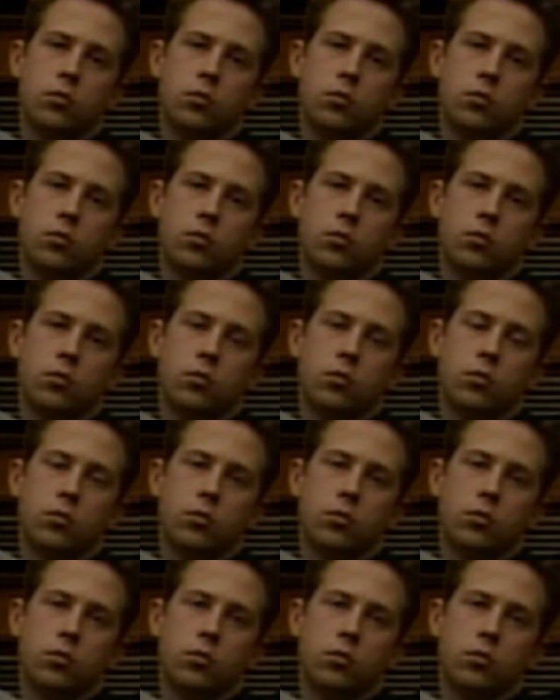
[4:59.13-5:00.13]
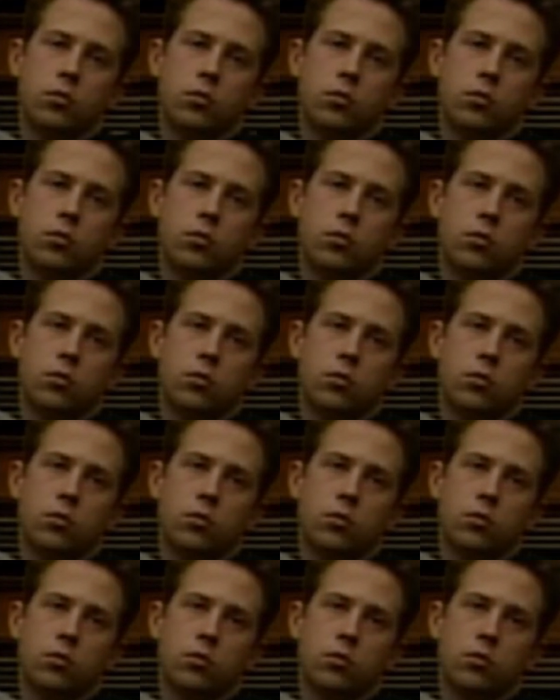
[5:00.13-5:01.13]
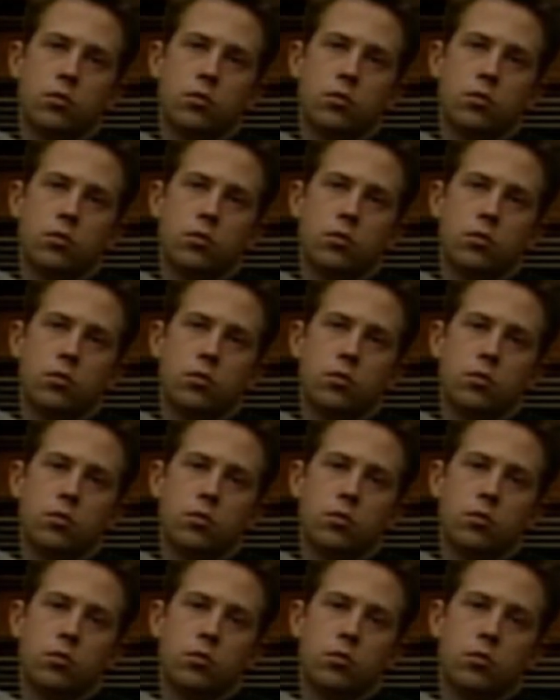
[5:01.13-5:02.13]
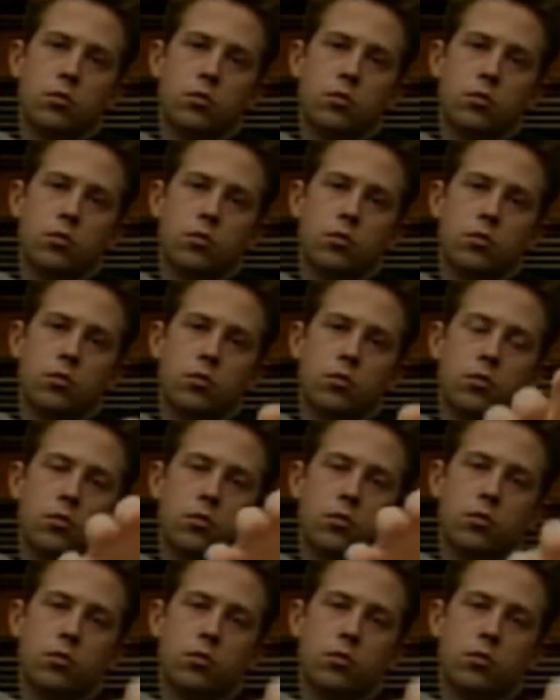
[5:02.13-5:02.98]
(silent)